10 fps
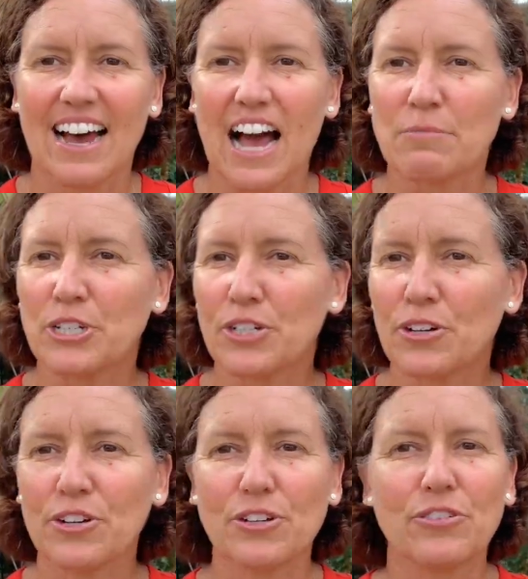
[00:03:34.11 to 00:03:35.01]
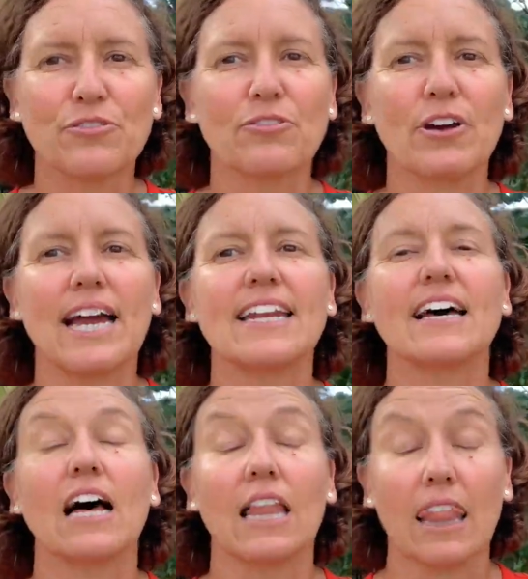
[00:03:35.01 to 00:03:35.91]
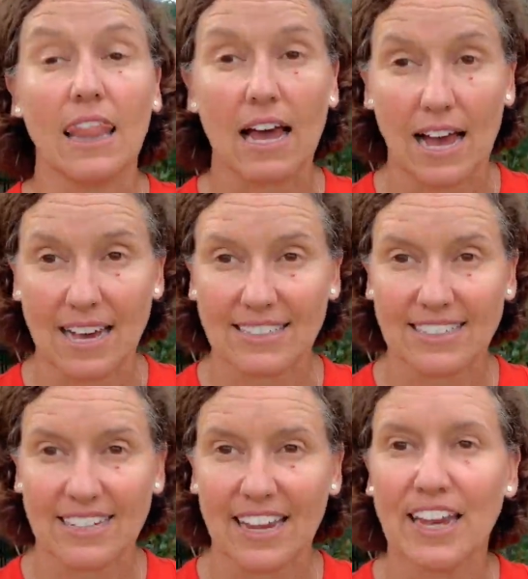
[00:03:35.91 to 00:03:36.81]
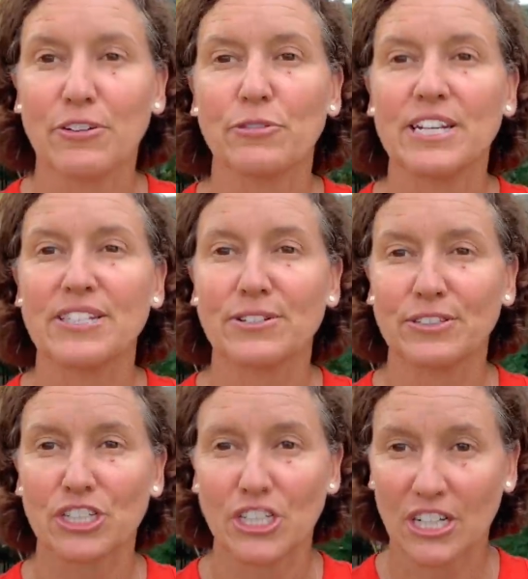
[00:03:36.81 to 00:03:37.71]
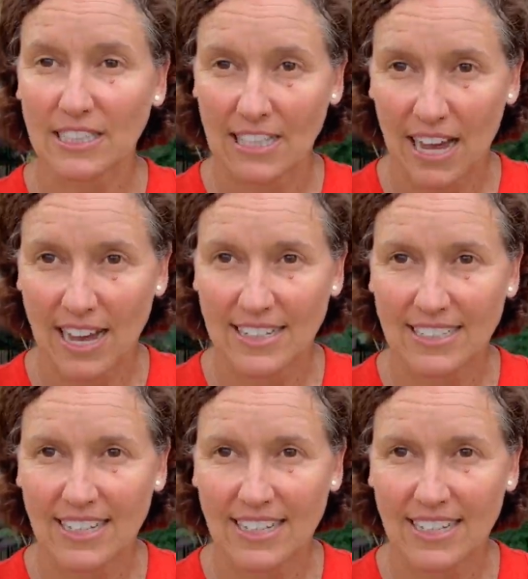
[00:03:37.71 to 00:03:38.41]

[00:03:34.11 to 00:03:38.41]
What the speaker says: I'm sure you've read a lot and researched a lot,